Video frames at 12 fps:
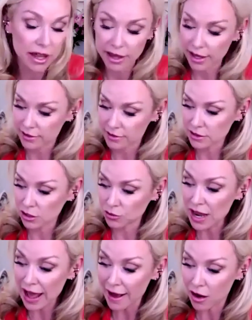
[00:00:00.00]
And so
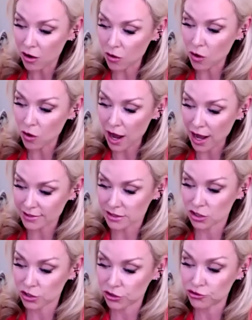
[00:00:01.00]
now I
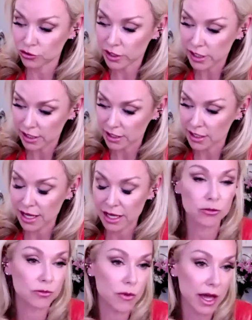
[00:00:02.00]
started drinking,